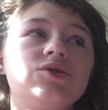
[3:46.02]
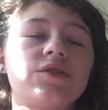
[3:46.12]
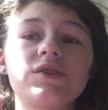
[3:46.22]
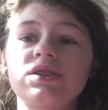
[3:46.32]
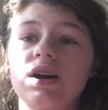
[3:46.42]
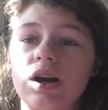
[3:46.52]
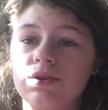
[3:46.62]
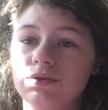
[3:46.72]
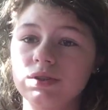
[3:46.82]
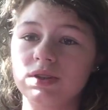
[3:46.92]
Jeffree
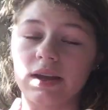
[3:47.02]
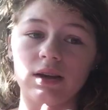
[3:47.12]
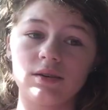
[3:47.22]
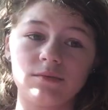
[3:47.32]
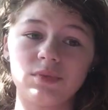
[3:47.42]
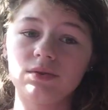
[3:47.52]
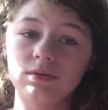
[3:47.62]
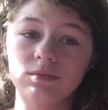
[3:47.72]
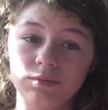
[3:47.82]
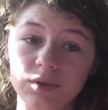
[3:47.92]
Star, who is a
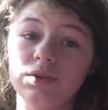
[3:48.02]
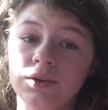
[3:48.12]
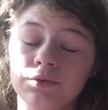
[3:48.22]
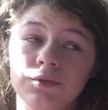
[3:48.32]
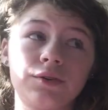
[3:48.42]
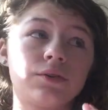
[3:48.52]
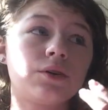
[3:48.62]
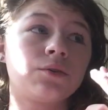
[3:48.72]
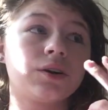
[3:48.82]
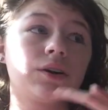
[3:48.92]
beauty guru,
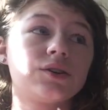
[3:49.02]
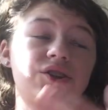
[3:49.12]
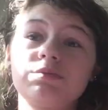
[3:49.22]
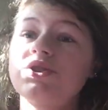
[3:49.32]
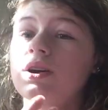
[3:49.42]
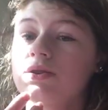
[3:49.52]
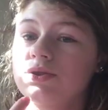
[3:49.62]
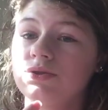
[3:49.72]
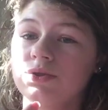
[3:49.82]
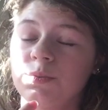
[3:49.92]
or James
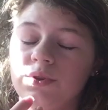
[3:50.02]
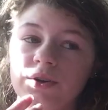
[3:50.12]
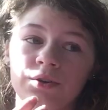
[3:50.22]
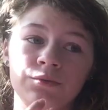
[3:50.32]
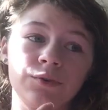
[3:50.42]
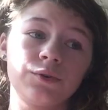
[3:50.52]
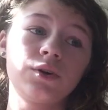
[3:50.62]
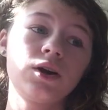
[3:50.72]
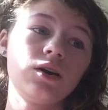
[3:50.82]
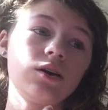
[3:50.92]
Charles, who's a beauty guru,
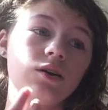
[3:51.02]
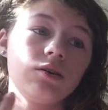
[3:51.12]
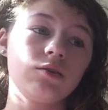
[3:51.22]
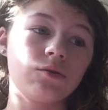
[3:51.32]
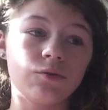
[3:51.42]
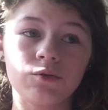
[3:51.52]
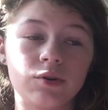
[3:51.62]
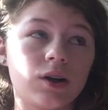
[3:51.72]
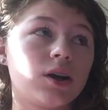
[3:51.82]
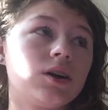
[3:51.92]

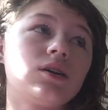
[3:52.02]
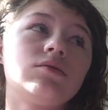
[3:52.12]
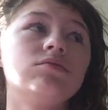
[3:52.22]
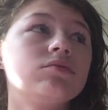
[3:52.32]
or